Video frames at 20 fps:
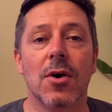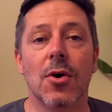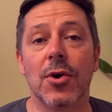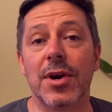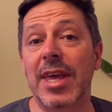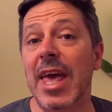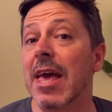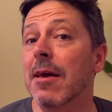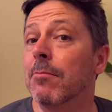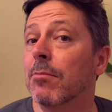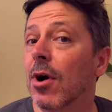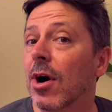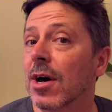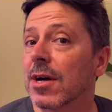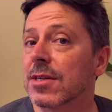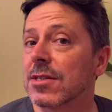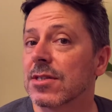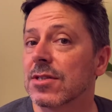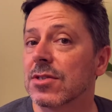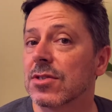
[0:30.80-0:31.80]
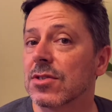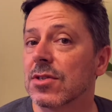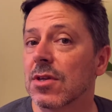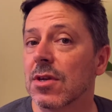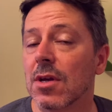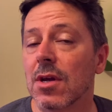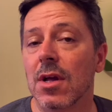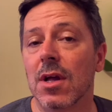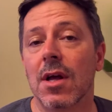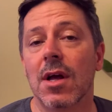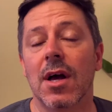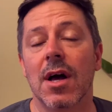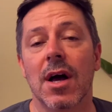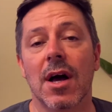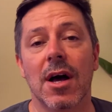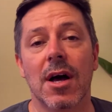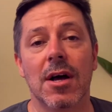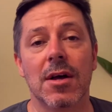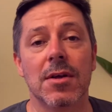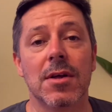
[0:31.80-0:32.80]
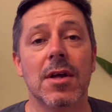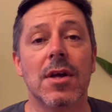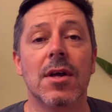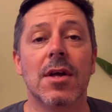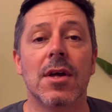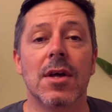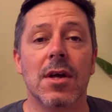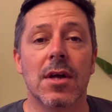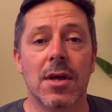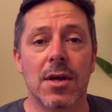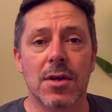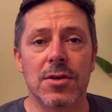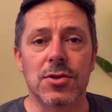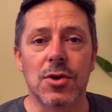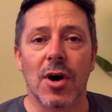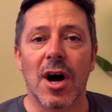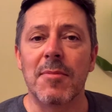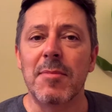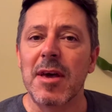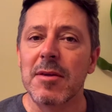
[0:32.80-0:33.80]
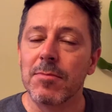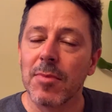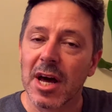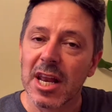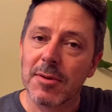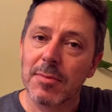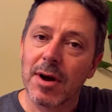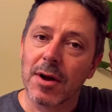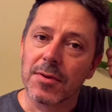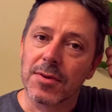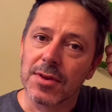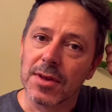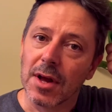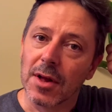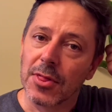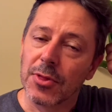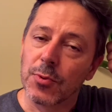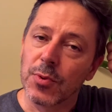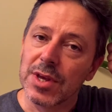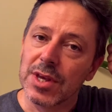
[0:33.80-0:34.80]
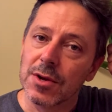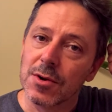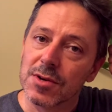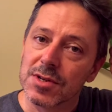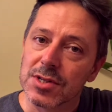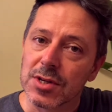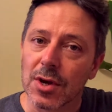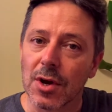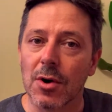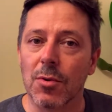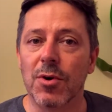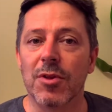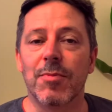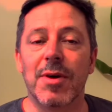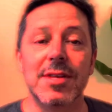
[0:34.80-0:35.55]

game box. So I made mine about 3 years ago with my